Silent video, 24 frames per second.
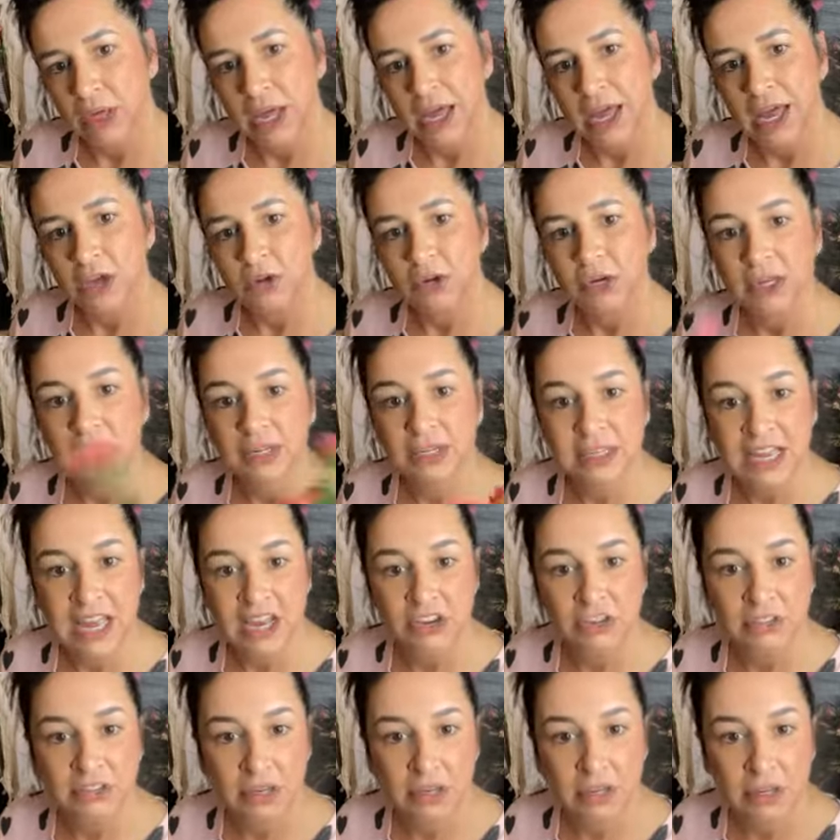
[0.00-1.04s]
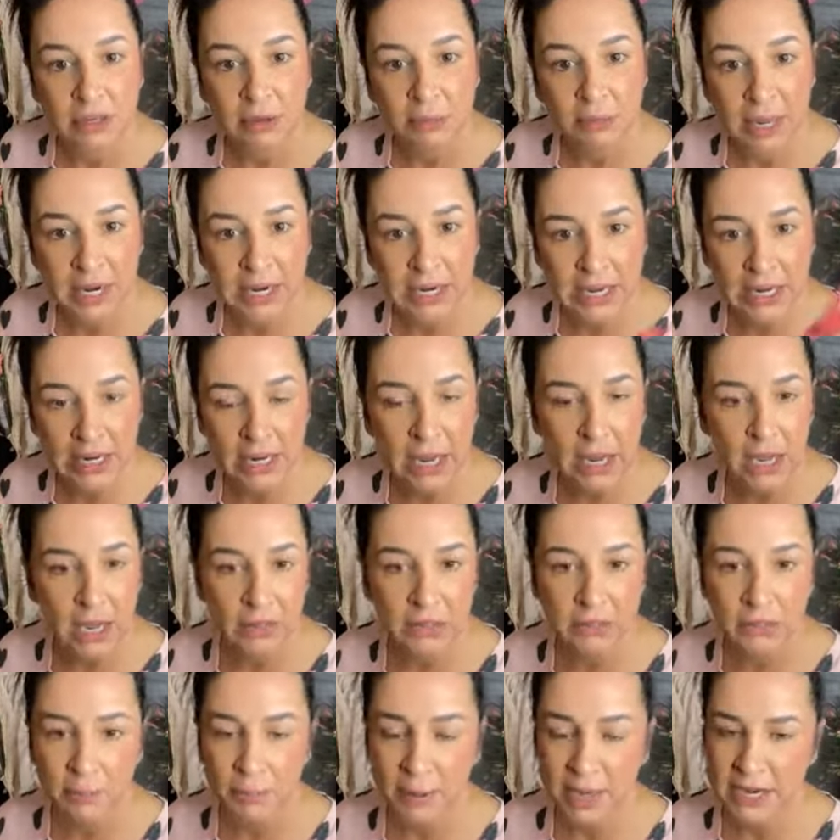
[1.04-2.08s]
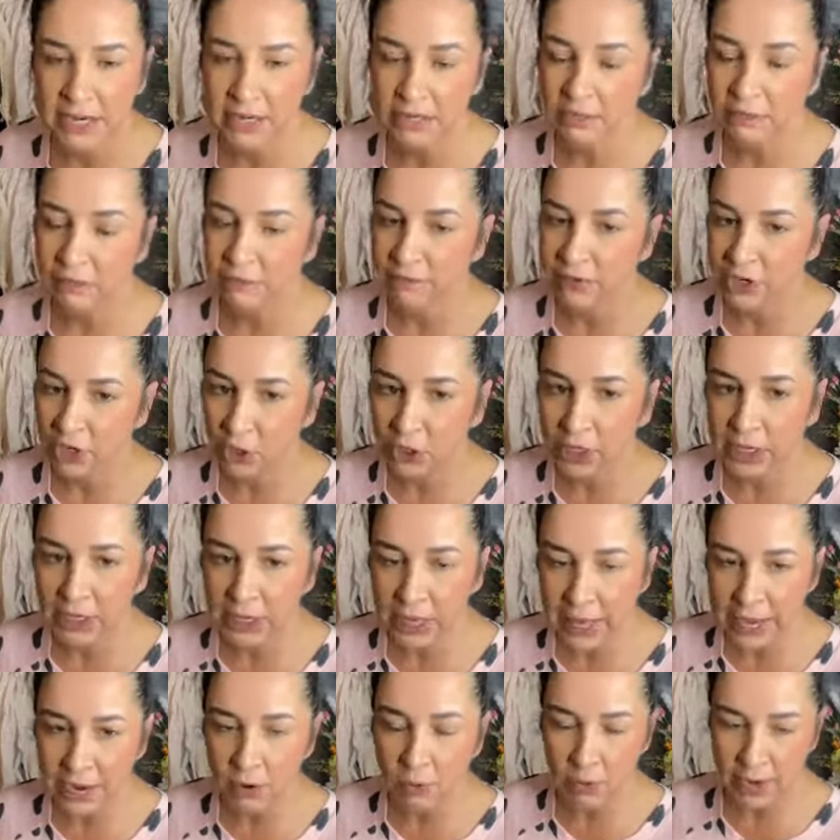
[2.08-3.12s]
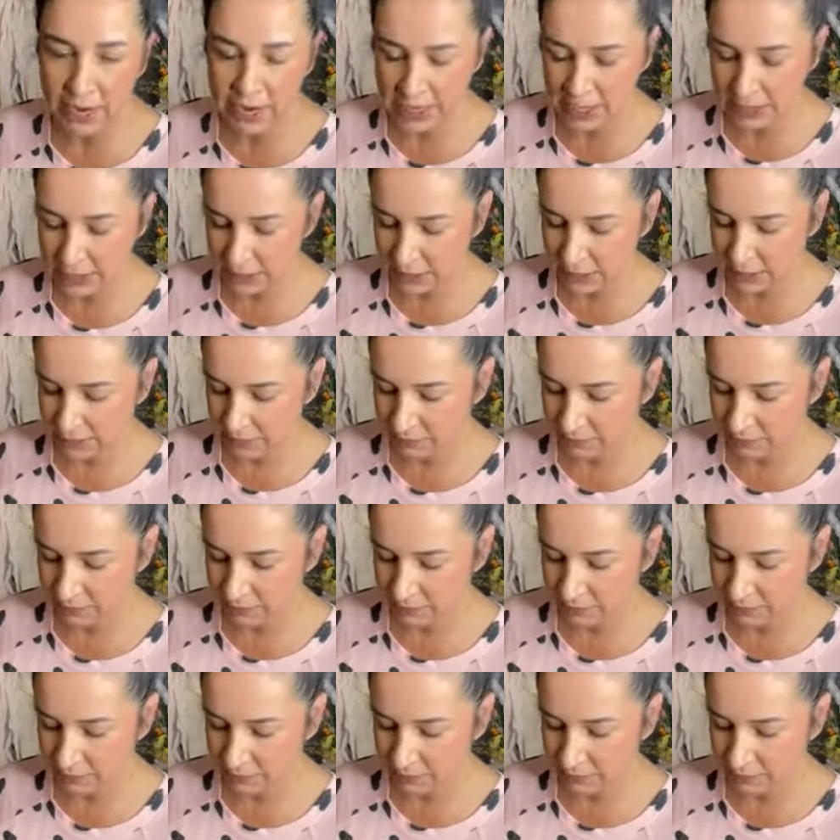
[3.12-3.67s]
How to attach the bunny. The bunny is very lightweight.